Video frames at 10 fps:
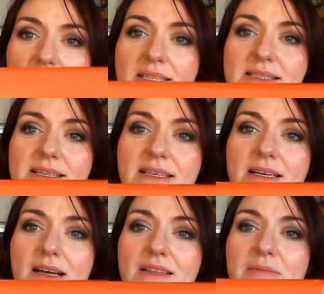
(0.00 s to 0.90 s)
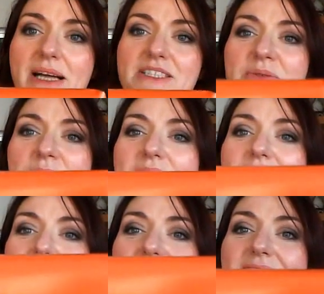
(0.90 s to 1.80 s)
and it's got the magic
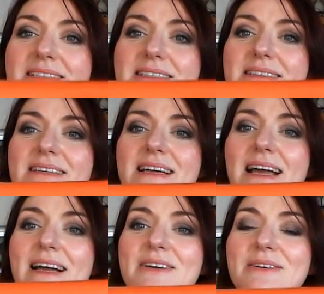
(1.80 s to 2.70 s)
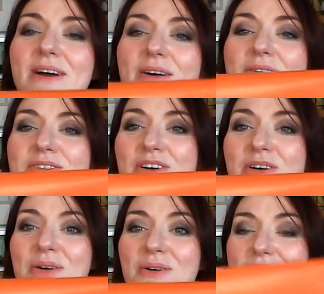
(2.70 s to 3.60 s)
word on it,
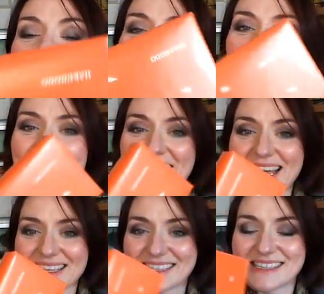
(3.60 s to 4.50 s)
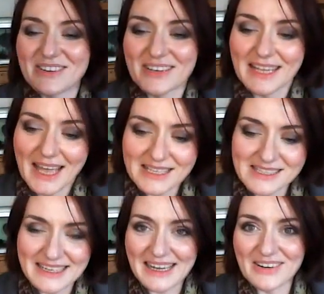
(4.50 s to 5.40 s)
Hakuhodo. So yes, you can
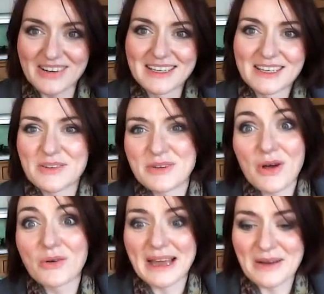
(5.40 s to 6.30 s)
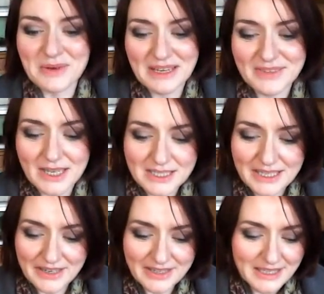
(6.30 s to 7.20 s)
guess now, you know now what I've got
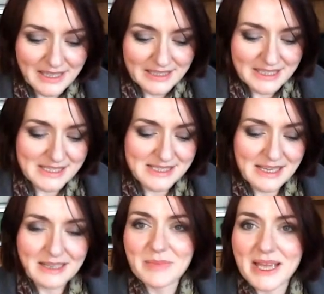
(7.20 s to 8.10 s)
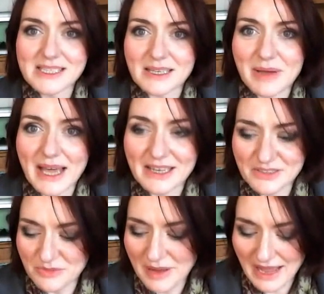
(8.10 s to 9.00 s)
here. This is an amazing
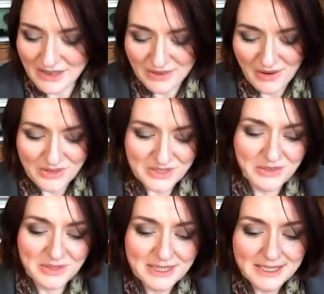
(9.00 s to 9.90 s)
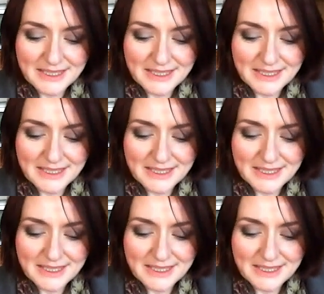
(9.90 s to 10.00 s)
package from Hakuhodo.